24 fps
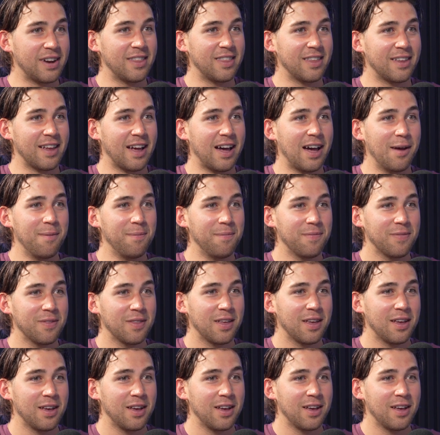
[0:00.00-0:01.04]
the time.
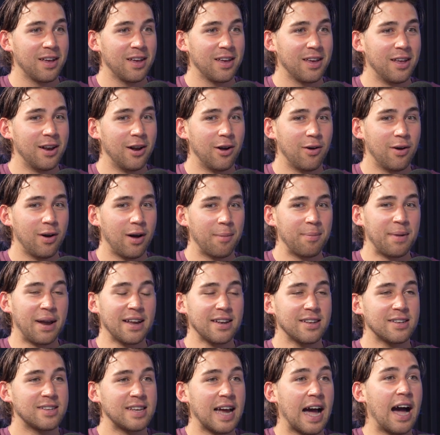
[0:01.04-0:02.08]
You know, I'm not
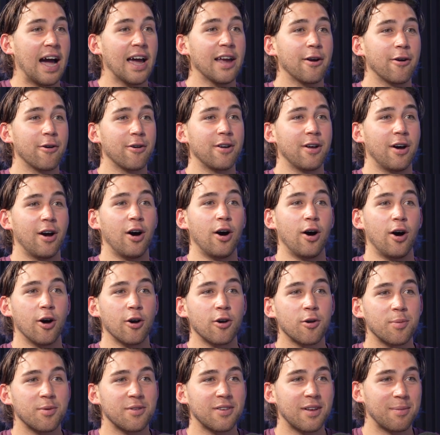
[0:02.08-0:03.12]
tired
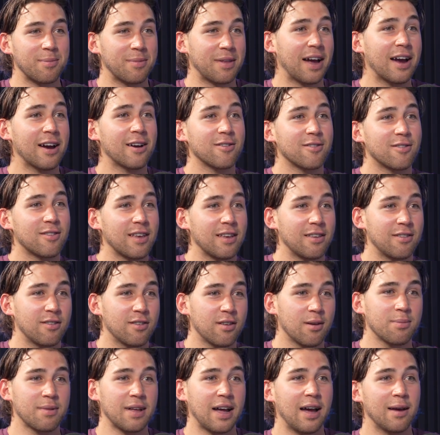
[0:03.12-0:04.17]
100%. I'm tired. It's like
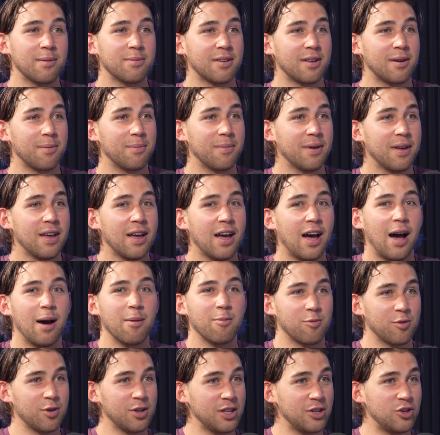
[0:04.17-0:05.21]
sometimes, and I'm
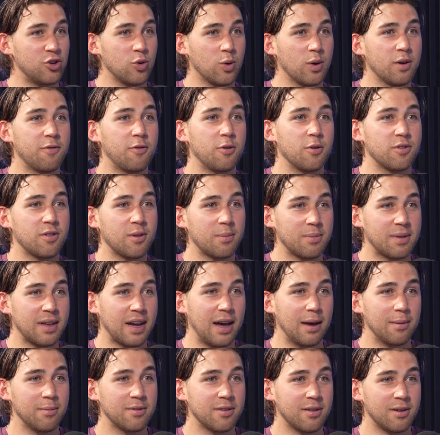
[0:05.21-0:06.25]
really joyful
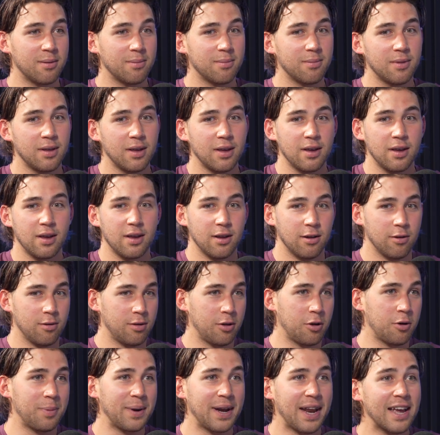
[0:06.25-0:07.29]
sometimes, and I'm, you know, a
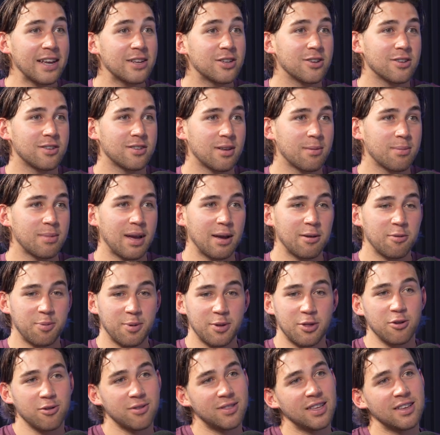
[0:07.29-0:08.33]
little bit anxious sometimes. But
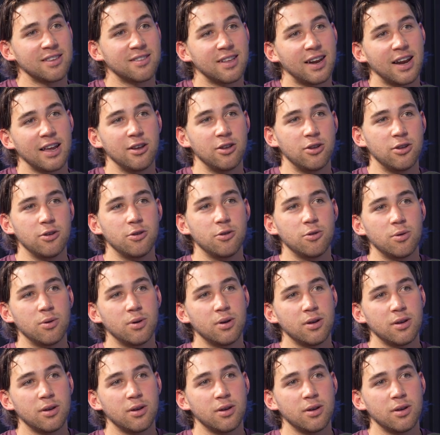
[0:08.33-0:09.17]
there's things that I do